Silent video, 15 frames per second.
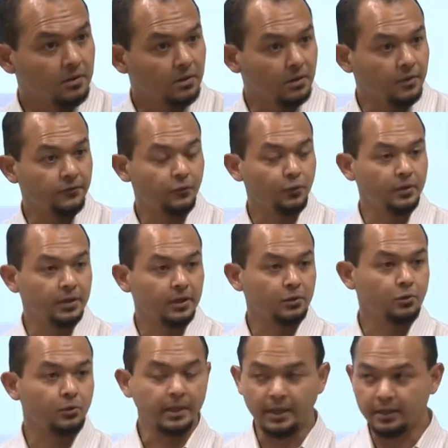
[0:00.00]
If you need
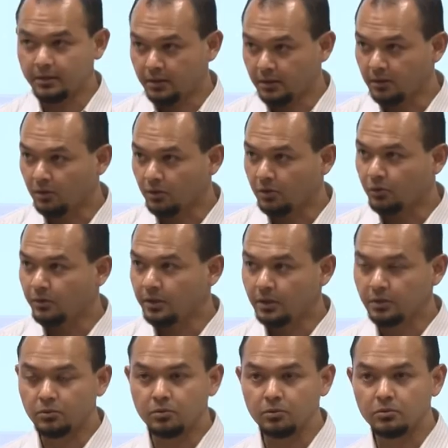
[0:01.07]
to edit or you
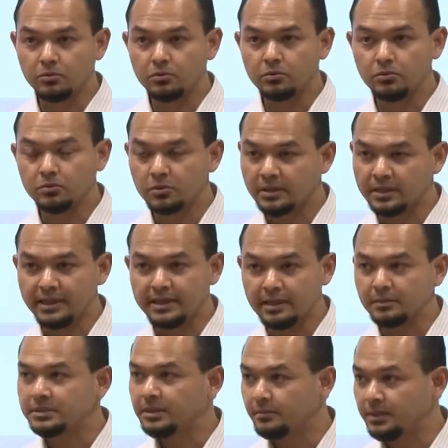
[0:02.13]
need to clean
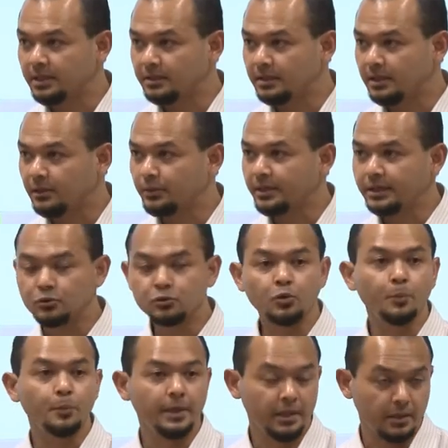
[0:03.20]
up some data, you can
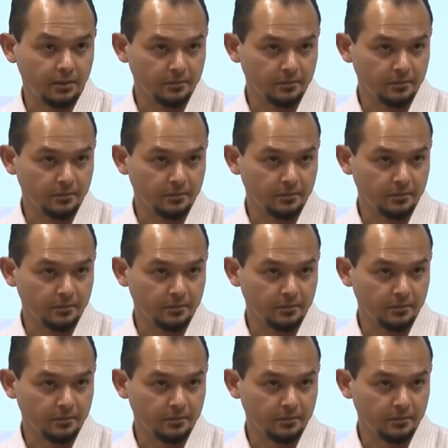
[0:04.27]
stop it.